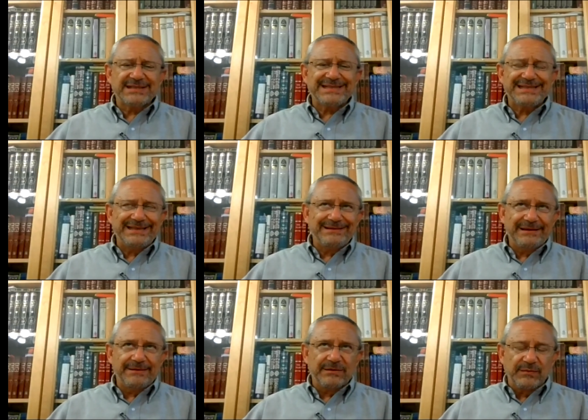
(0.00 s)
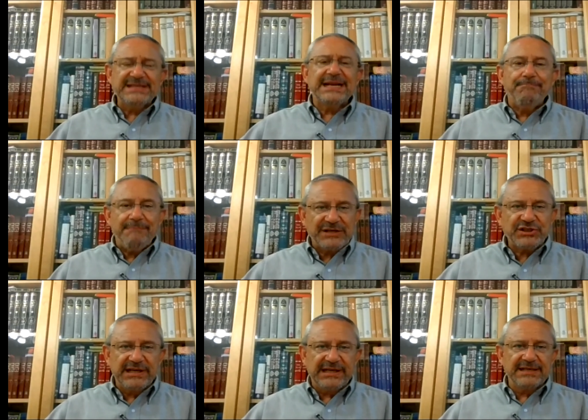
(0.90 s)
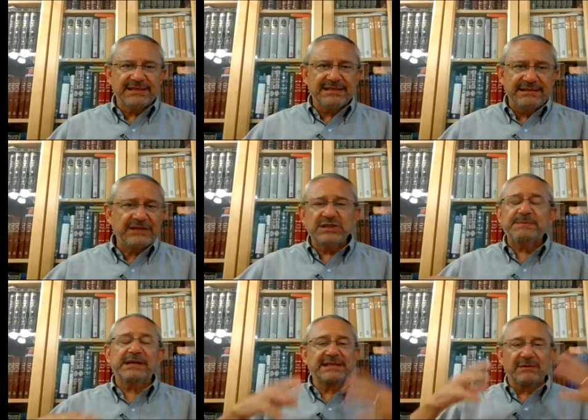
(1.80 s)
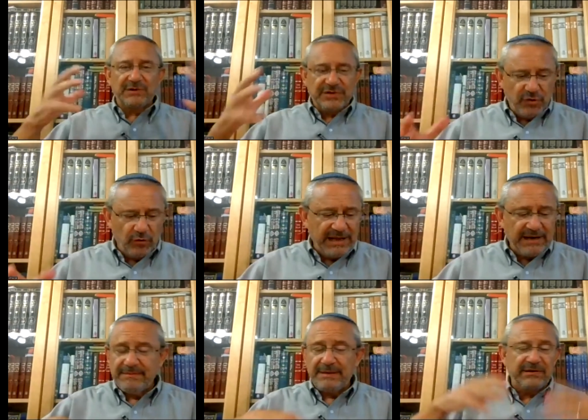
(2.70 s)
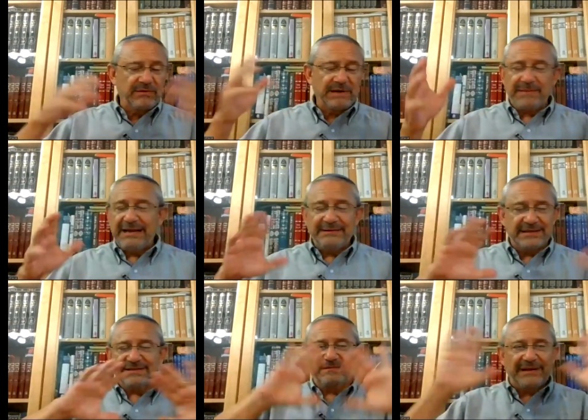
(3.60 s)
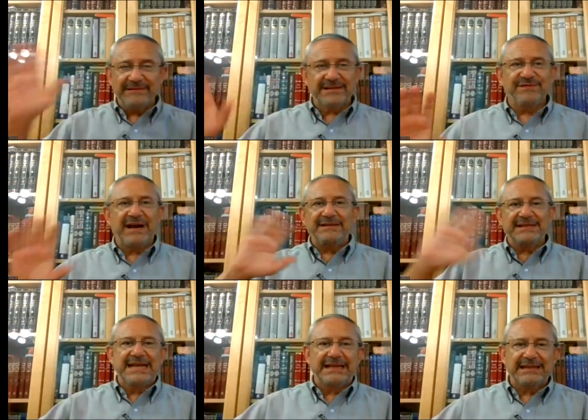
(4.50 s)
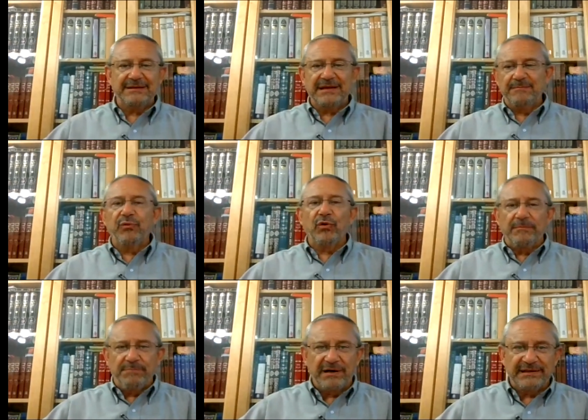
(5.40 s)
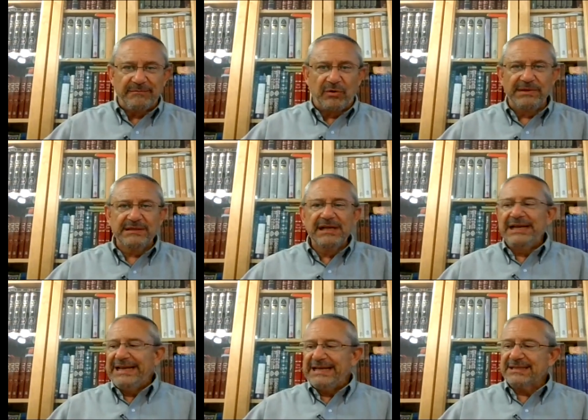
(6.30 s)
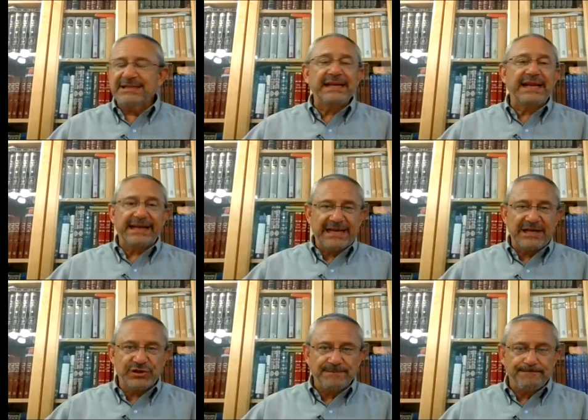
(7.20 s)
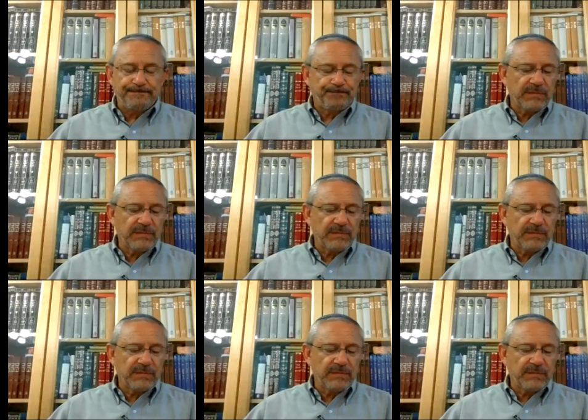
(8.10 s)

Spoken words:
it's the reason I'm mentioning it is not just because I want you to know about it. Maybe you want to buy it. That's fine. That's not the important part at the moment, is the dedication.